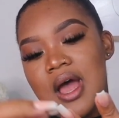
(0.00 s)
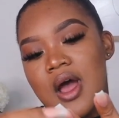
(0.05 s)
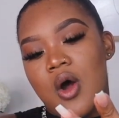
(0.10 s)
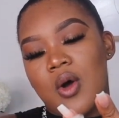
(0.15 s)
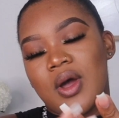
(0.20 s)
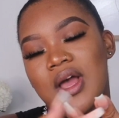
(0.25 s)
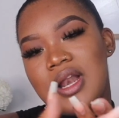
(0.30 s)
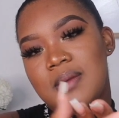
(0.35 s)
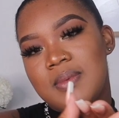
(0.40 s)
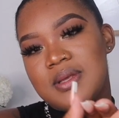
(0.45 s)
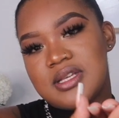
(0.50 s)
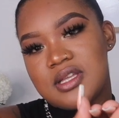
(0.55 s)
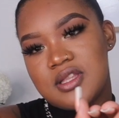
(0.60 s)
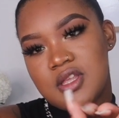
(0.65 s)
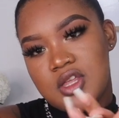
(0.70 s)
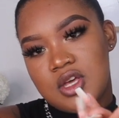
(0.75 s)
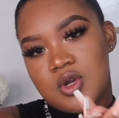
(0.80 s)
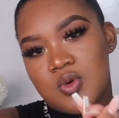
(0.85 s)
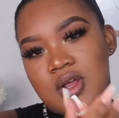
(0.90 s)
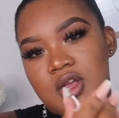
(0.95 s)
Okay, let me say the
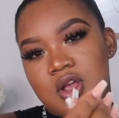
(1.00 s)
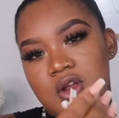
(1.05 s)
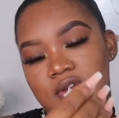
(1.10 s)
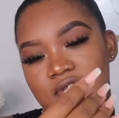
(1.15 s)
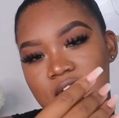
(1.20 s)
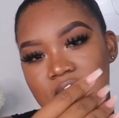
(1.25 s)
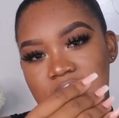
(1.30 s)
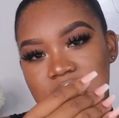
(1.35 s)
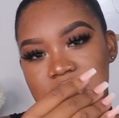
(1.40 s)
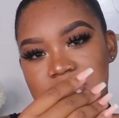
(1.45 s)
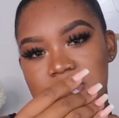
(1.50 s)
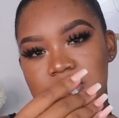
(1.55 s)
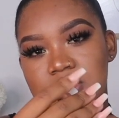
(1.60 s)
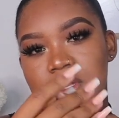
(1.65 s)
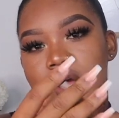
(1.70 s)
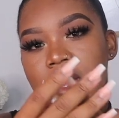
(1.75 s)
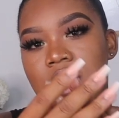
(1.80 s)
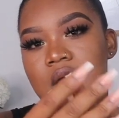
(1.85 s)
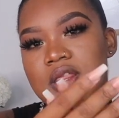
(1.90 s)
third one, your finances.